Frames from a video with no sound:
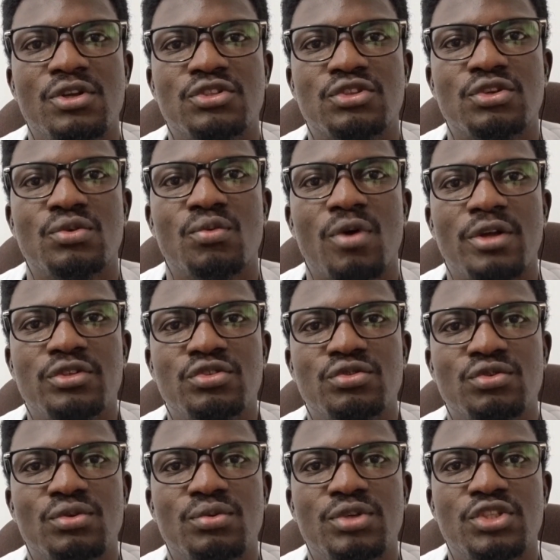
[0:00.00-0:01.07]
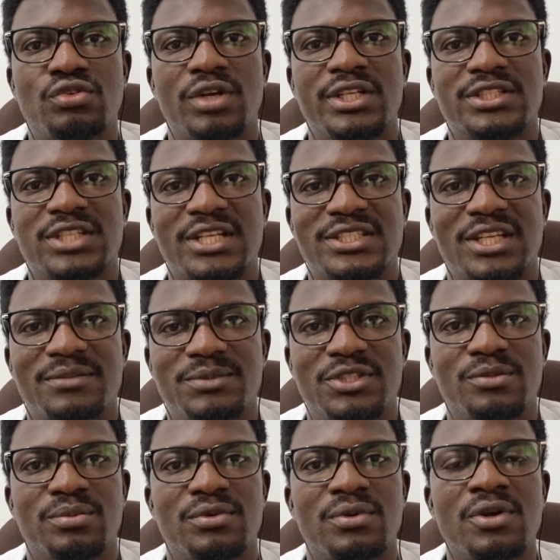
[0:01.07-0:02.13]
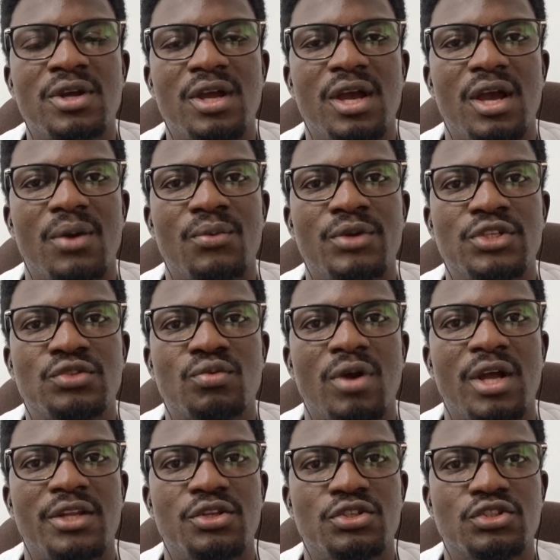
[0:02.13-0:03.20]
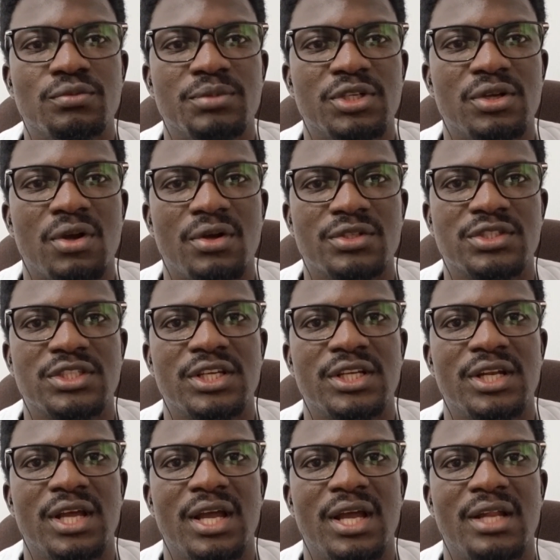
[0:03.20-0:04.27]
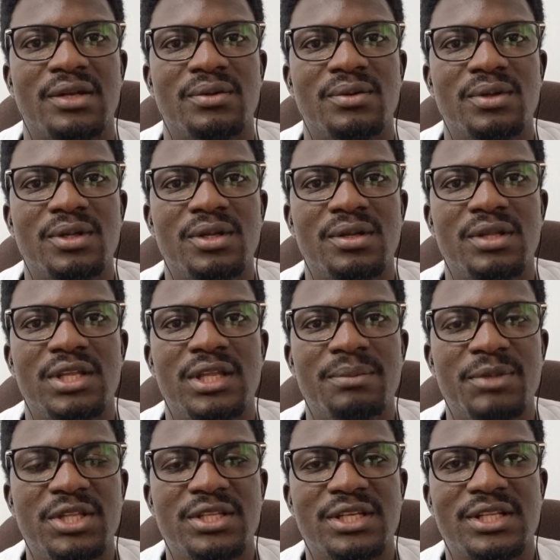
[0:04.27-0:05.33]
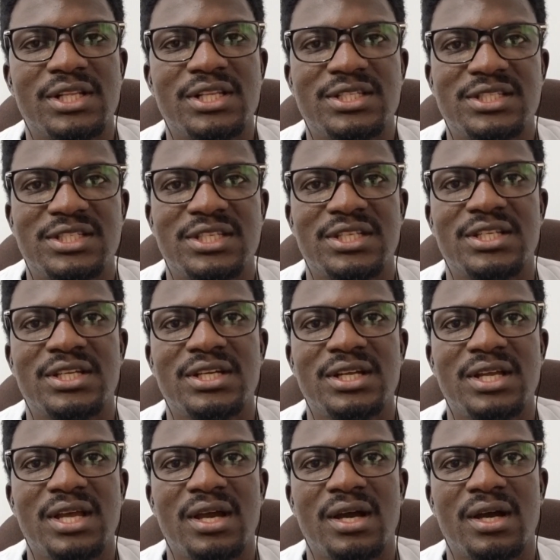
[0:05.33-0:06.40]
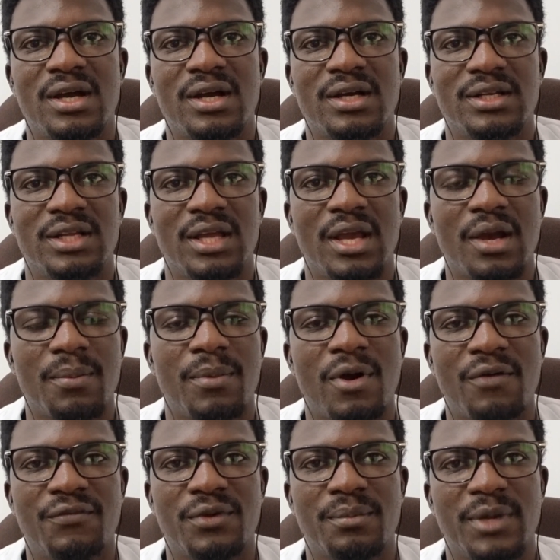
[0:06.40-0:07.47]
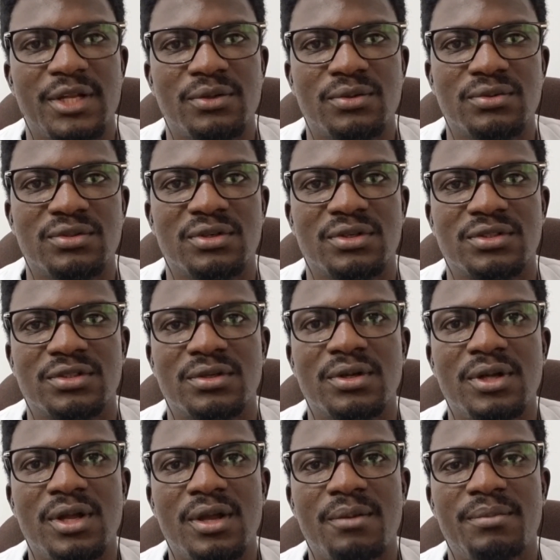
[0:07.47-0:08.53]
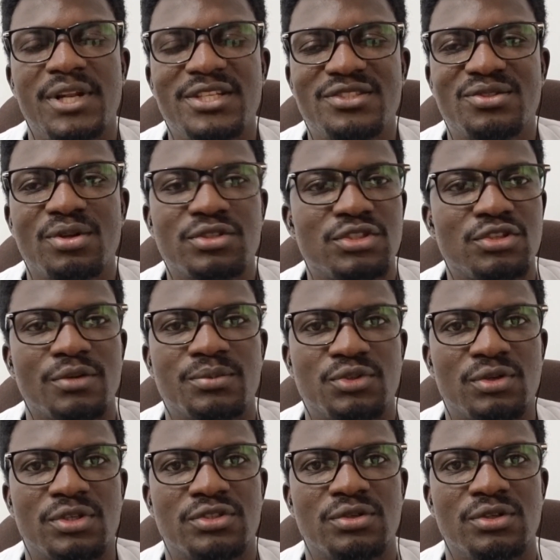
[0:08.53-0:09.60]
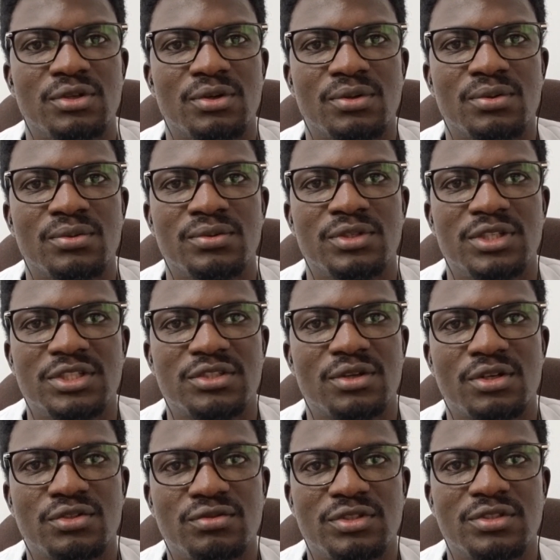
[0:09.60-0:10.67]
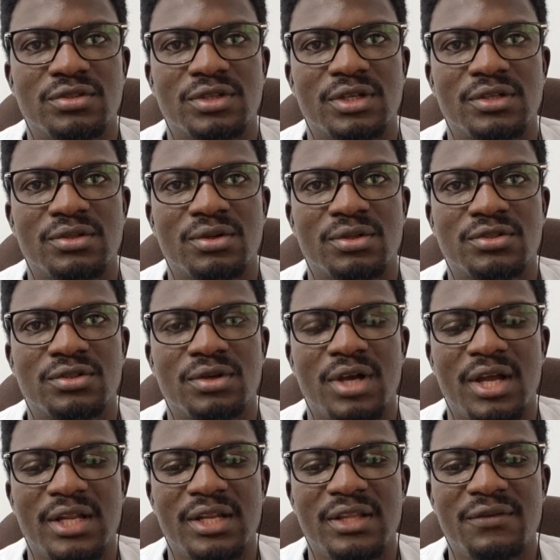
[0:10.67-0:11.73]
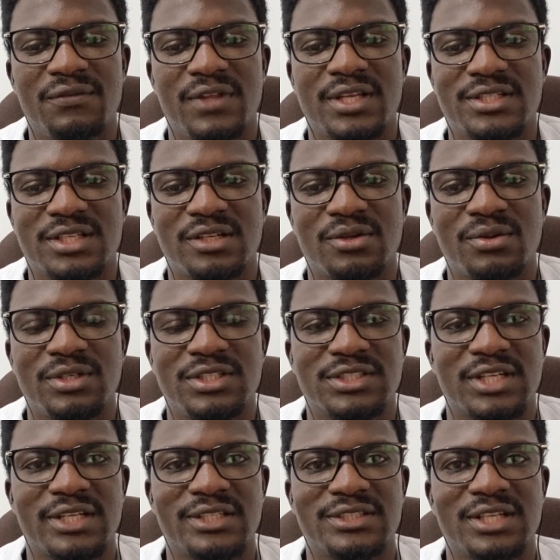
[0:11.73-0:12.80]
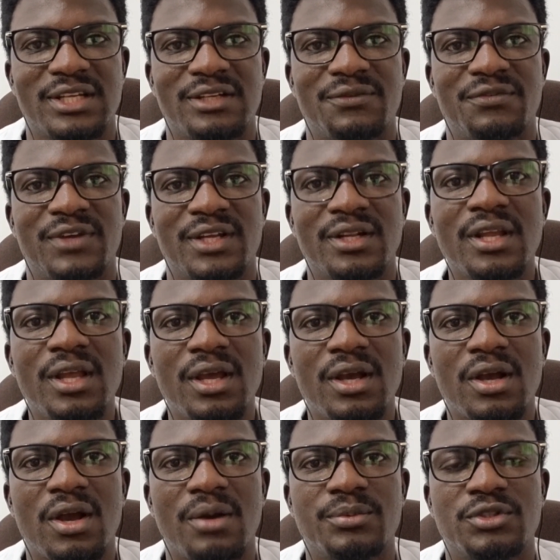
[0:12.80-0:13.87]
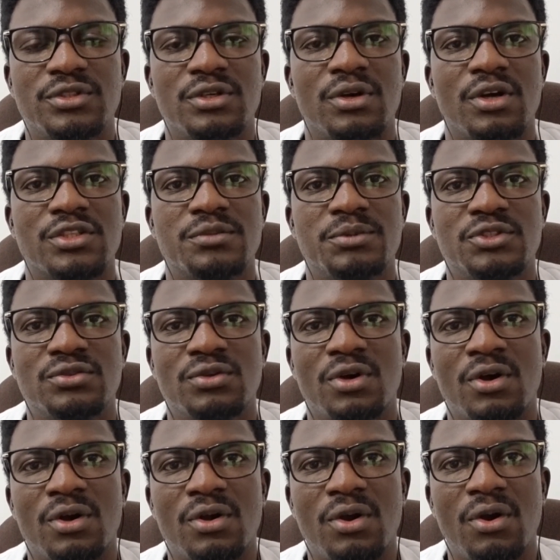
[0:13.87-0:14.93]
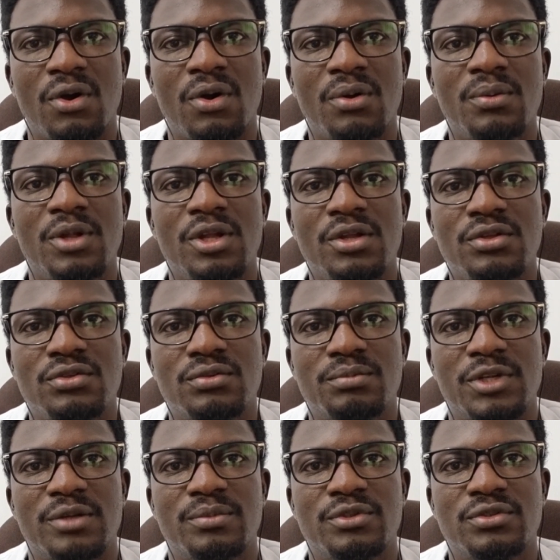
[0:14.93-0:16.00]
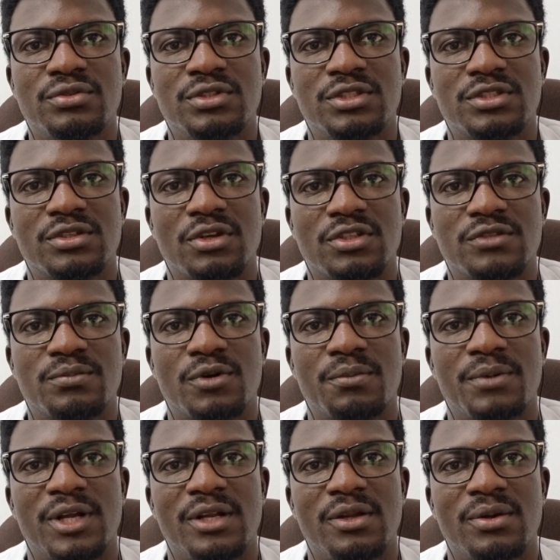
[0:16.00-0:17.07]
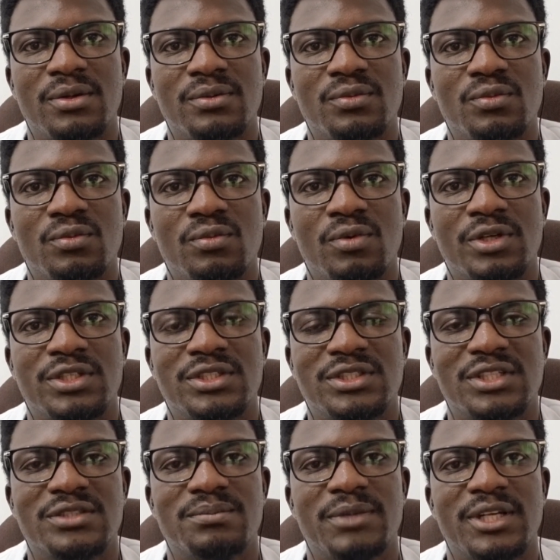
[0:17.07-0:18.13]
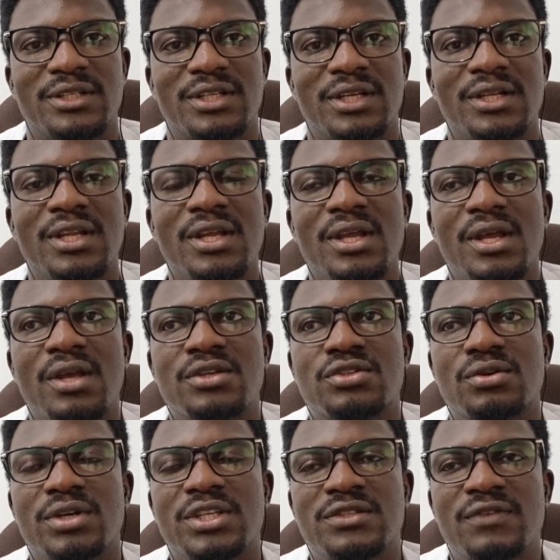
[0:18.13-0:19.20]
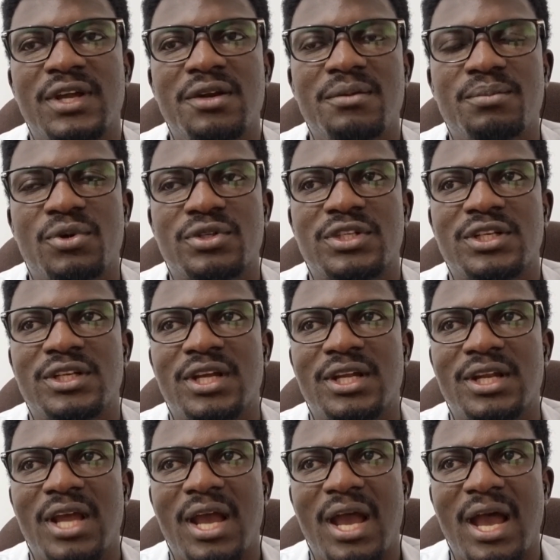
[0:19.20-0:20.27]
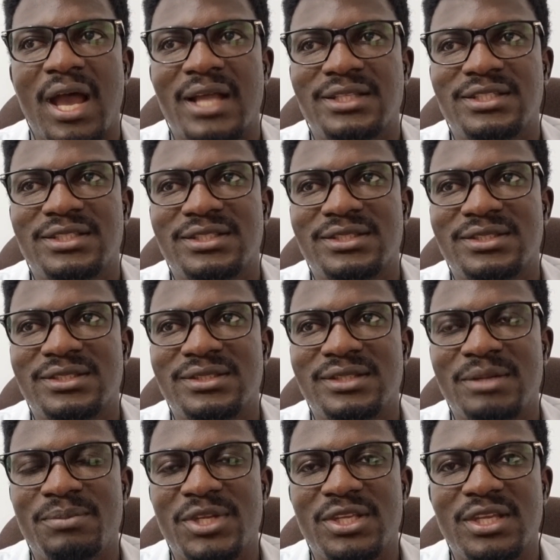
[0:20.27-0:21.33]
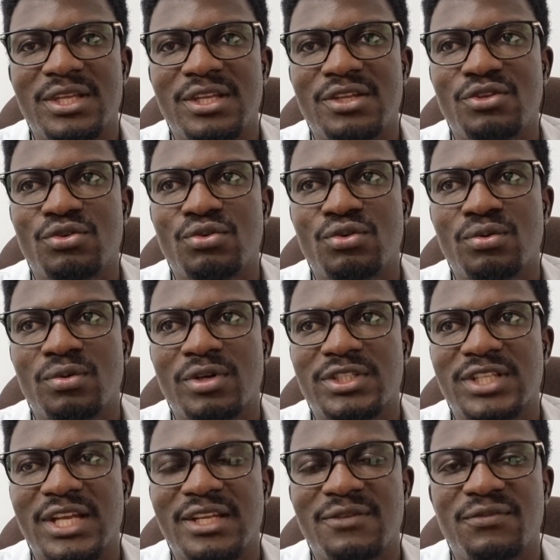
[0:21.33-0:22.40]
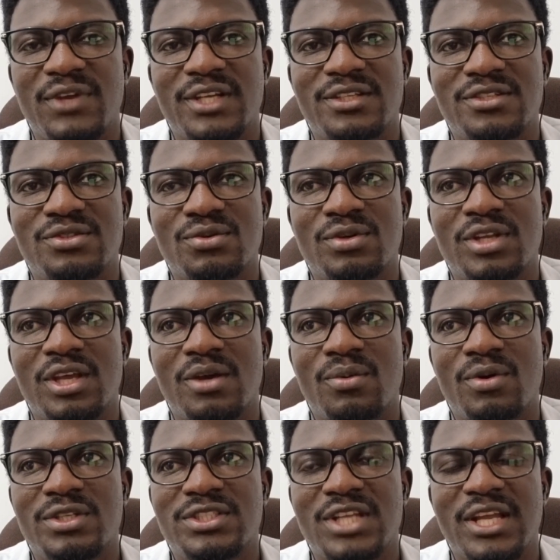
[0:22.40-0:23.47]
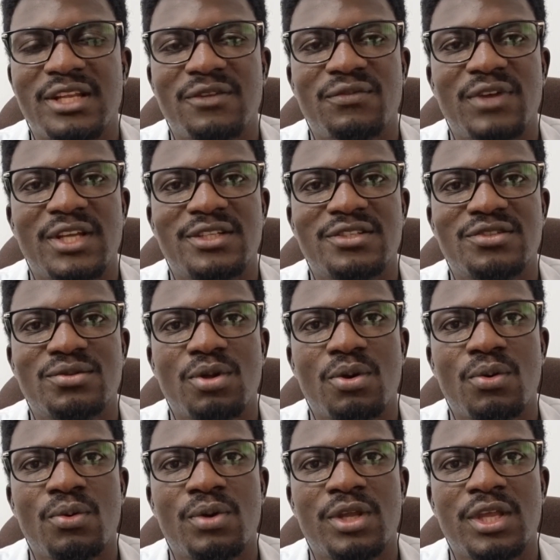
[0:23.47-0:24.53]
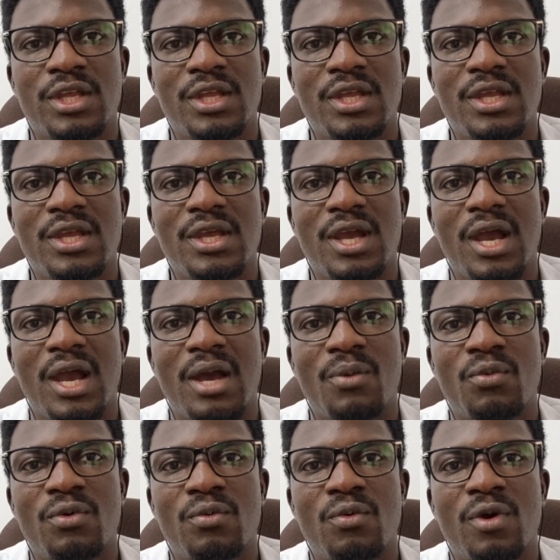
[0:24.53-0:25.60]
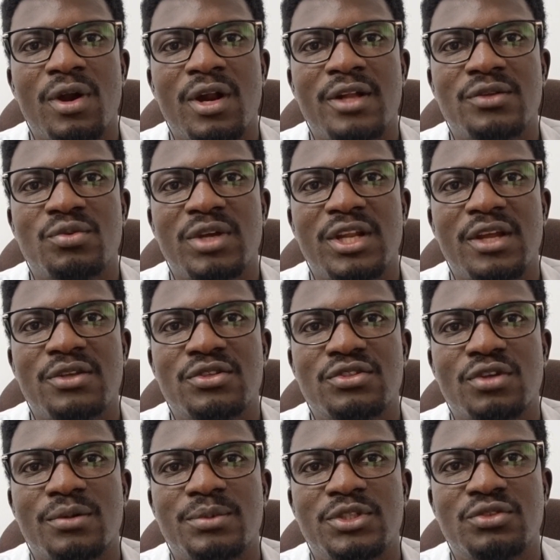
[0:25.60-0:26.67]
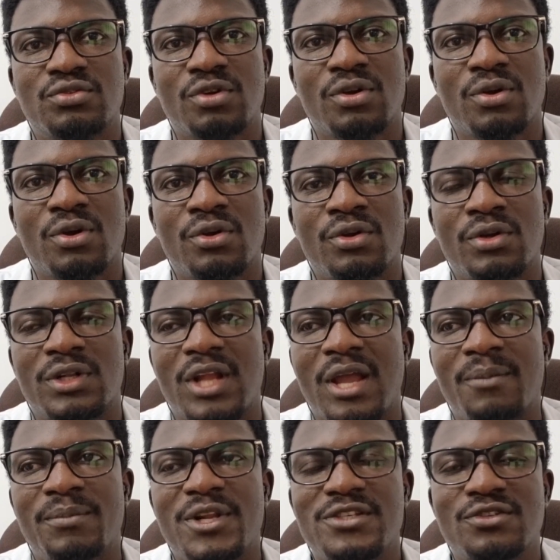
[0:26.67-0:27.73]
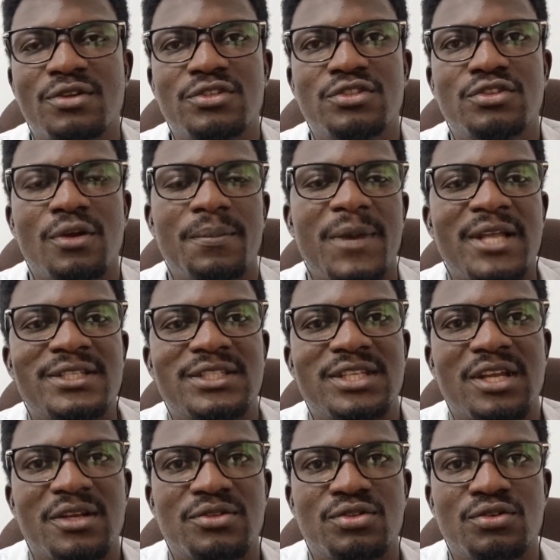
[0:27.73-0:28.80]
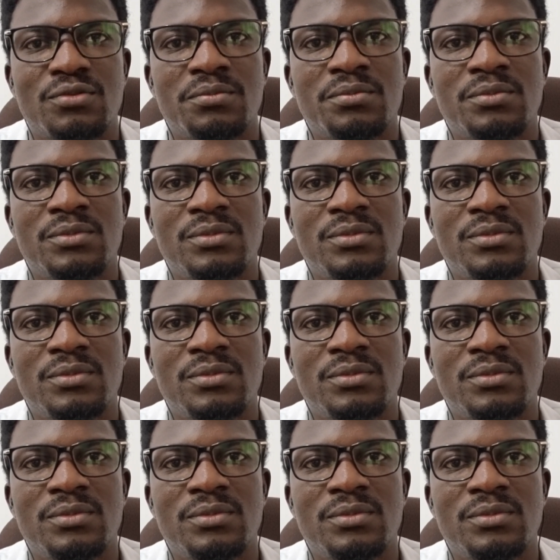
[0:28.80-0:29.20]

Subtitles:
So you want to know which one is acceptable and which one you should be concerned and immediately seek the help of your medical doctor. Please don't stop drugs on your own. Discuss with your doctor, and if there's an undesired side effect, come to the hospital or call to be able to discuss properly on what is expected. So it's very important that at the beginning you know what side effect is okay and what side effect is not okay, and will warrant whether you stop the drug or not. And please don't stop and stay at home.